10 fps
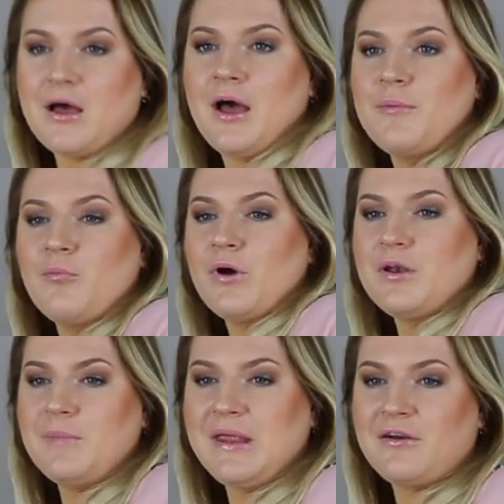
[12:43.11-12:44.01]
I'm
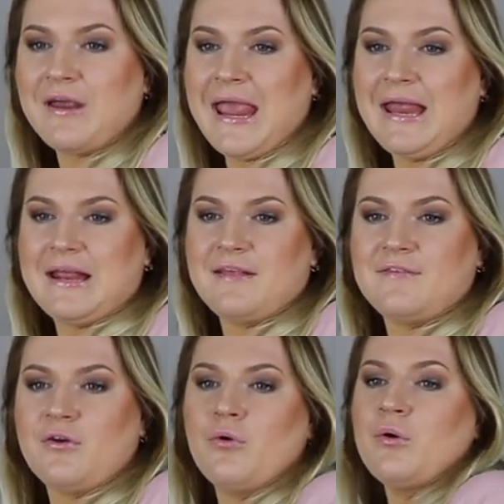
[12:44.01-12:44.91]
1.80 meters,
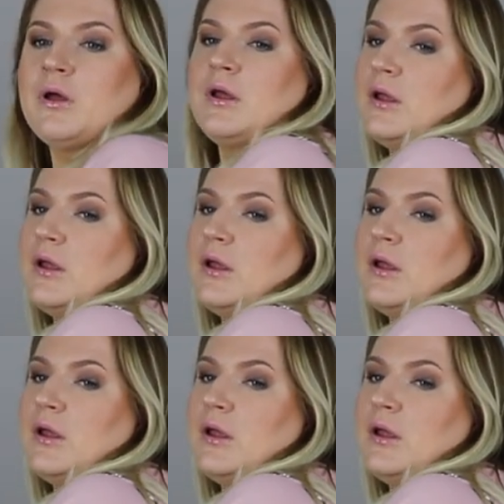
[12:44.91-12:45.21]
so